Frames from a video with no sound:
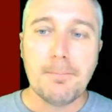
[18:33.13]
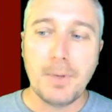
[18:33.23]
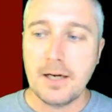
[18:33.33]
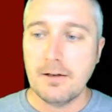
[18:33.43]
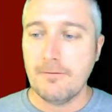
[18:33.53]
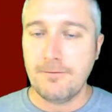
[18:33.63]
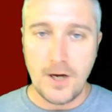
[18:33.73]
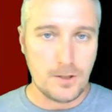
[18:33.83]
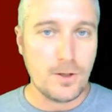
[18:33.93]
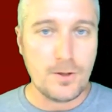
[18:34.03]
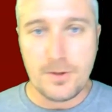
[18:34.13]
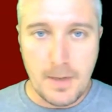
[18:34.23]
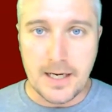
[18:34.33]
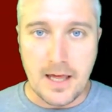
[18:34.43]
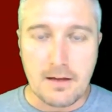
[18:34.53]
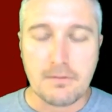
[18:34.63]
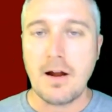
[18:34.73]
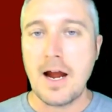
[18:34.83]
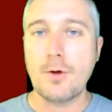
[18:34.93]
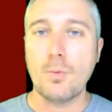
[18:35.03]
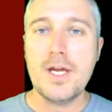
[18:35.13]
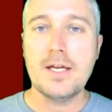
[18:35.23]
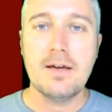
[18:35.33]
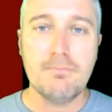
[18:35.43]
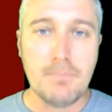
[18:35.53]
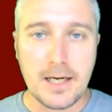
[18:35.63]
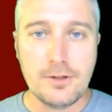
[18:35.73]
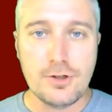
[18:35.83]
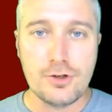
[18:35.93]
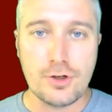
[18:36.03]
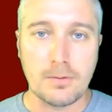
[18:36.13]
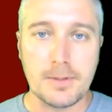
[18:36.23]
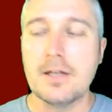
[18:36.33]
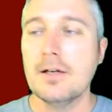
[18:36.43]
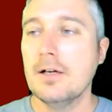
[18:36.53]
But follow the money, right? We give money to Germany.